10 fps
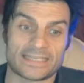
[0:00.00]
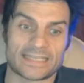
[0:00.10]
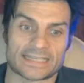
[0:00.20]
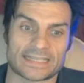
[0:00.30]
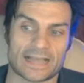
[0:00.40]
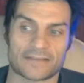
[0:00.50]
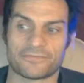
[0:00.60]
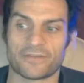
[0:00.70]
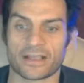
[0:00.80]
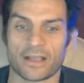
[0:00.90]
Assad
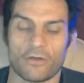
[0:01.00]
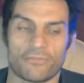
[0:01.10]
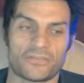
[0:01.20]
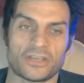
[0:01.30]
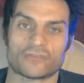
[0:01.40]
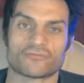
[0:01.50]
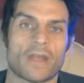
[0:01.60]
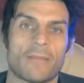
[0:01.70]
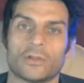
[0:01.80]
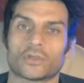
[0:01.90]
fight off these
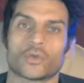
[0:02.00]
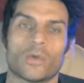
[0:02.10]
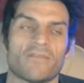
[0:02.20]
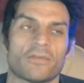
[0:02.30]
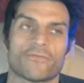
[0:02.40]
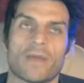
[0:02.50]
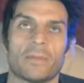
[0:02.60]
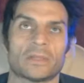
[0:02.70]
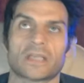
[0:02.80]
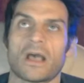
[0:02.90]
rebels, whoever the
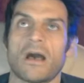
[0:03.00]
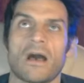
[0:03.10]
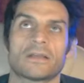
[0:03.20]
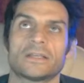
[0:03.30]
rebels are.